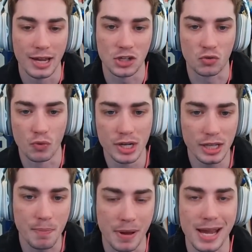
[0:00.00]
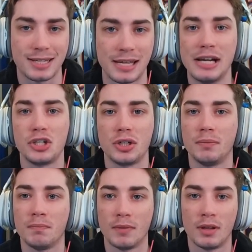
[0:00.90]
is really pay
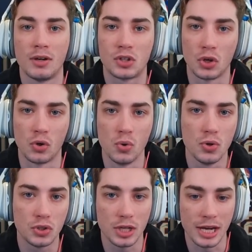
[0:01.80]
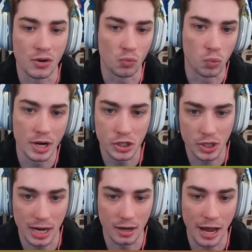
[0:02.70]
attention to who's in which
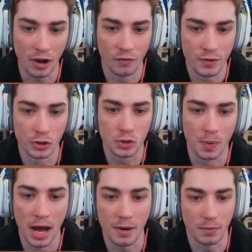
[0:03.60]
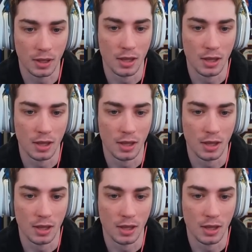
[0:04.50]
outfield spot,